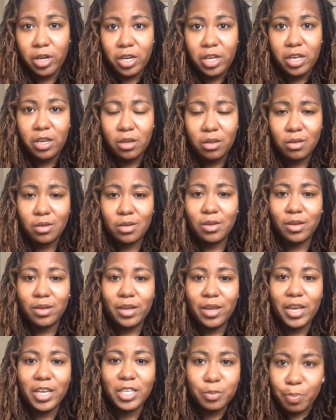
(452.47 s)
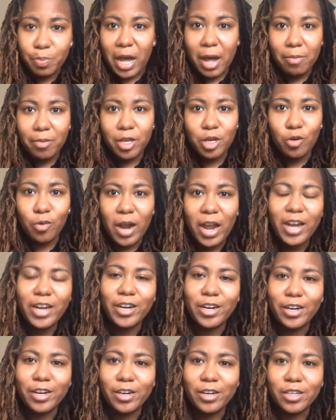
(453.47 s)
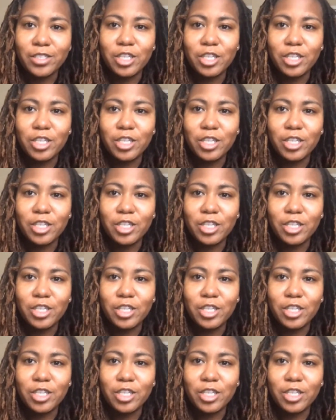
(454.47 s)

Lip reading: it, it's public record.